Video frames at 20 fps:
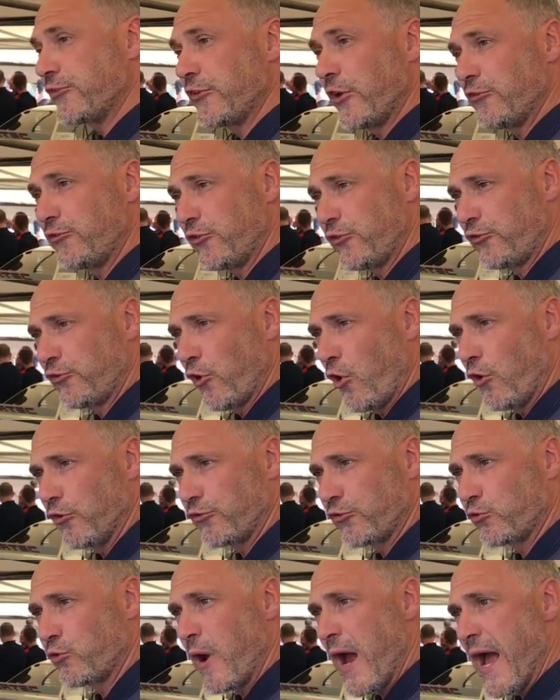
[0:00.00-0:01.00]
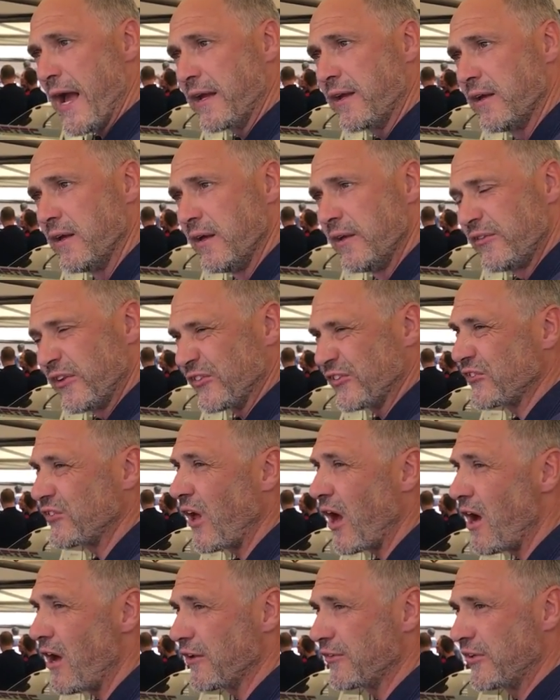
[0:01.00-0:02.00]
such a short track, the
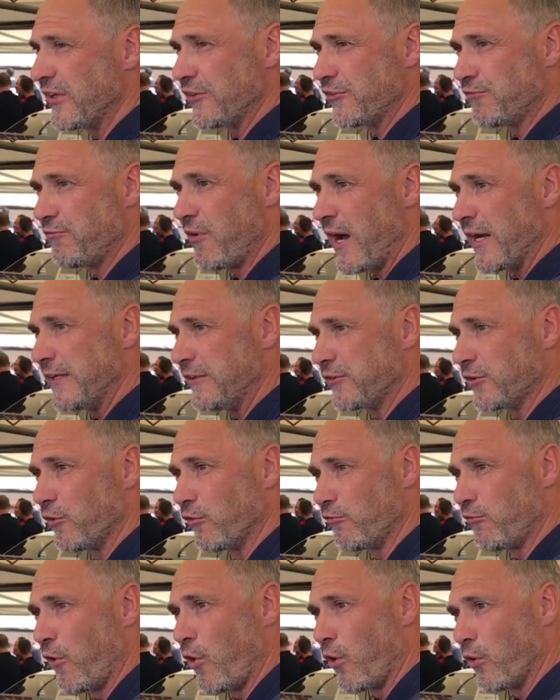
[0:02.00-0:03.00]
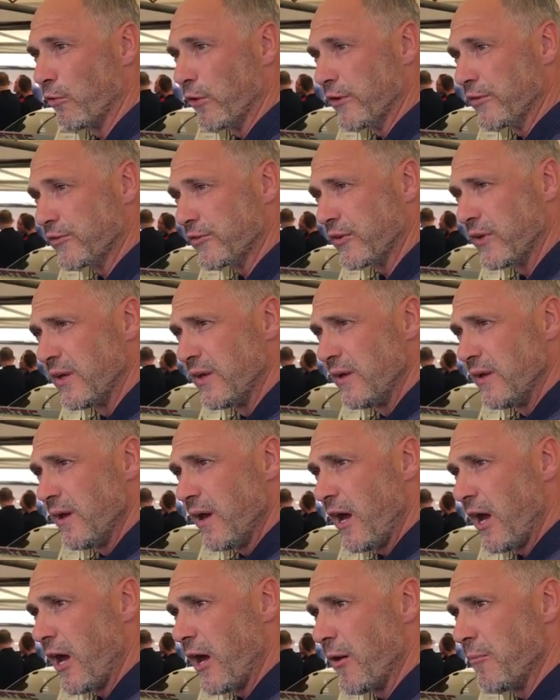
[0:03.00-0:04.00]
start is vital for us.
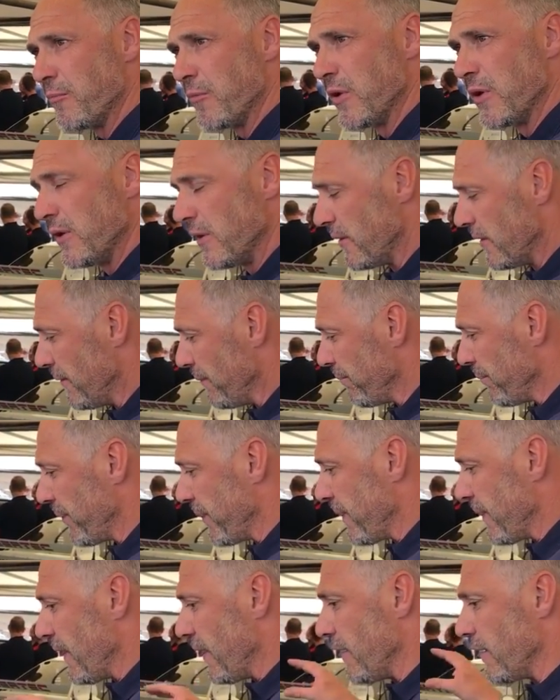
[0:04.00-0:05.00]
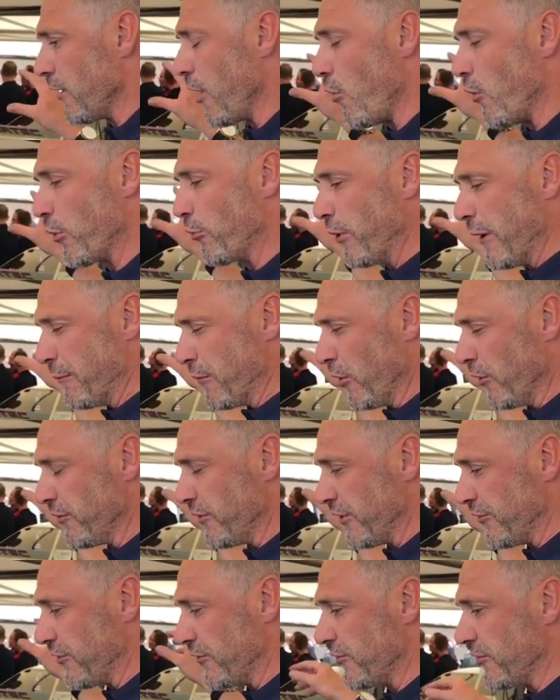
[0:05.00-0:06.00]
Um, lower grip
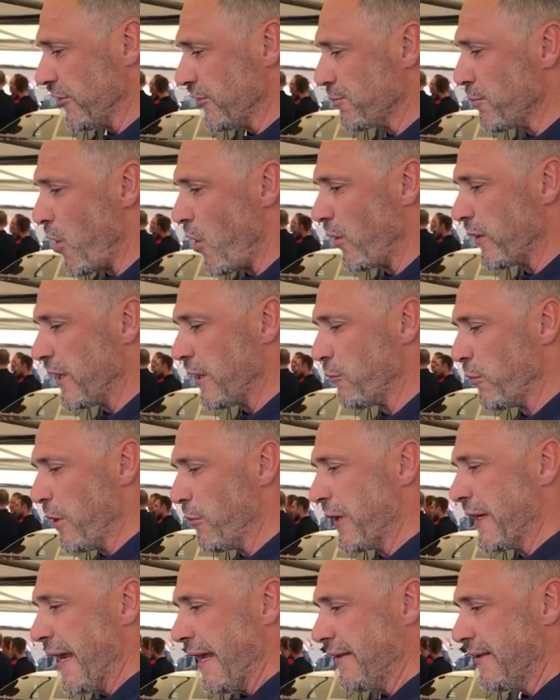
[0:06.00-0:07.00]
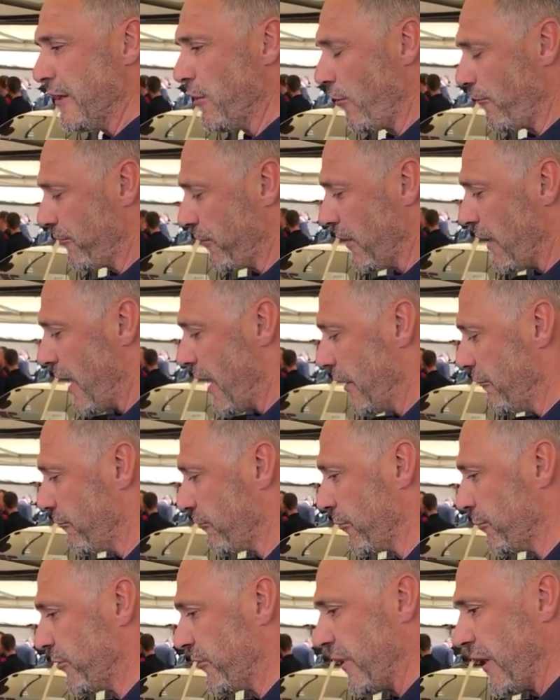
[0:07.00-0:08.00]
conditions this morning, we were getting off the line
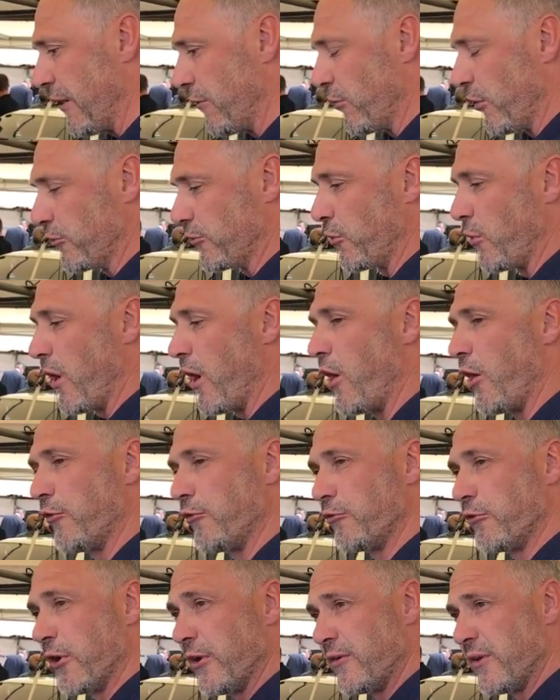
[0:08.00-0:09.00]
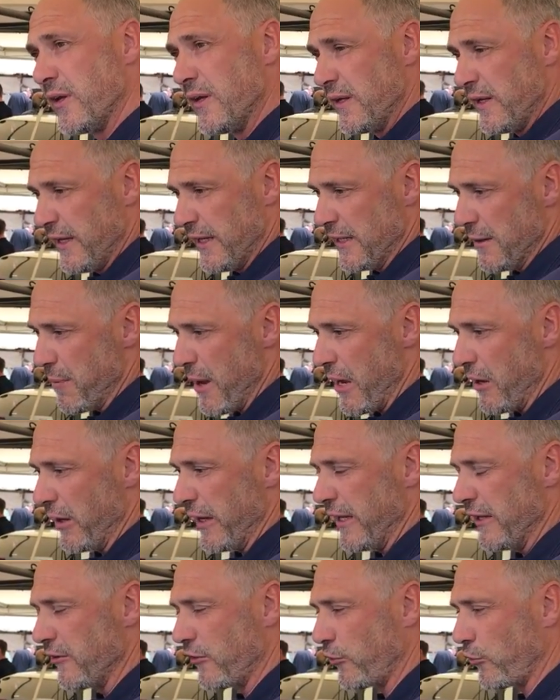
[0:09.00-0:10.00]
from zero to 100 in about
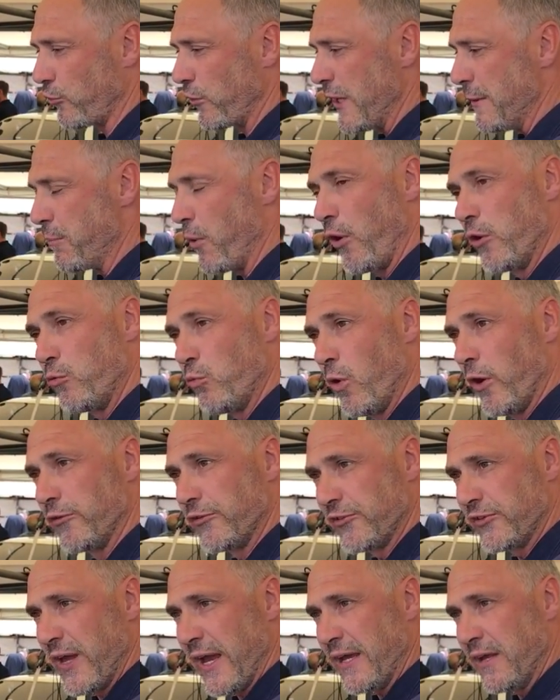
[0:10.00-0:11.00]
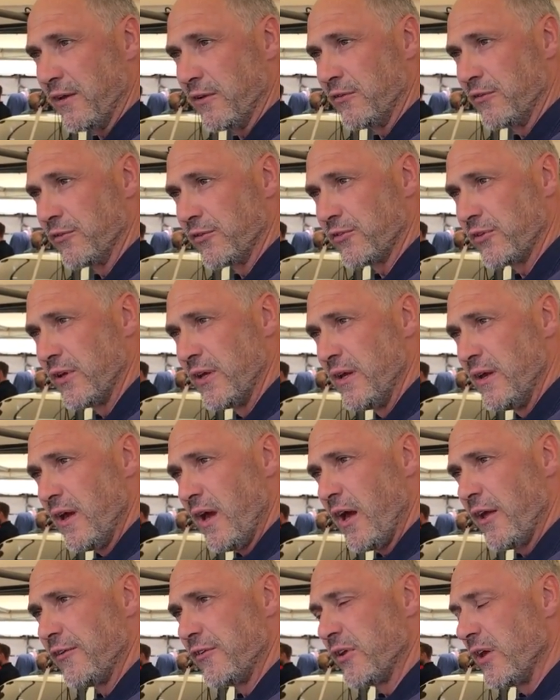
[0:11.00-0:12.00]
in 3.1 seconds,
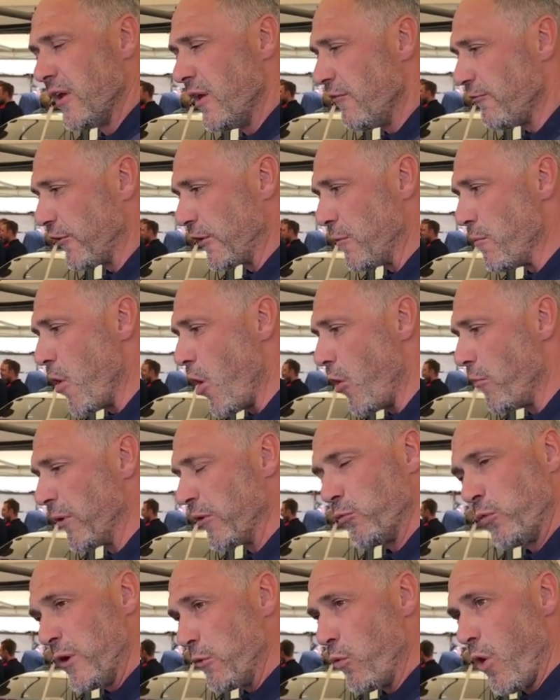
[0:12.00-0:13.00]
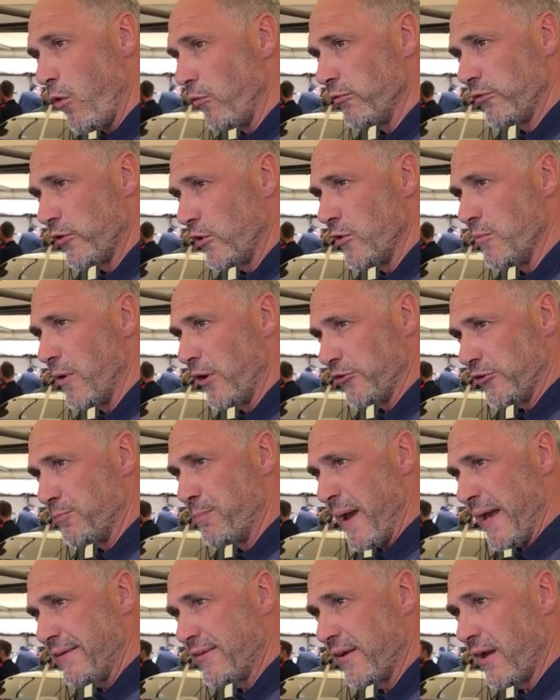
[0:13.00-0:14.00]
and for the moment we won't do much
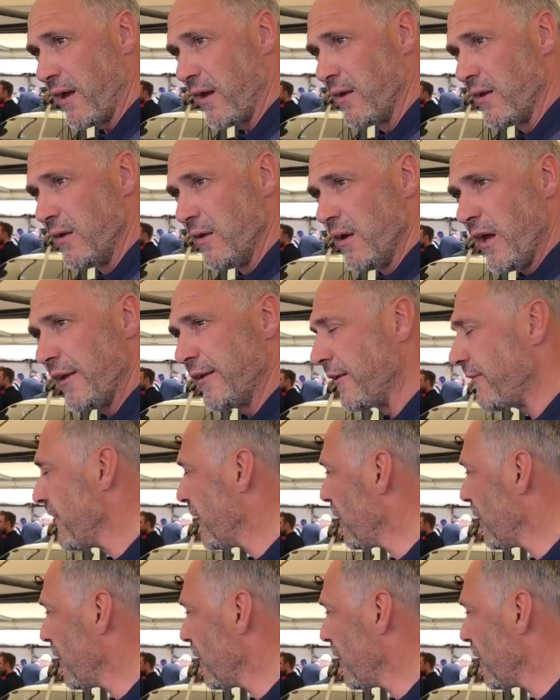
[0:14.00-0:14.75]
better. And I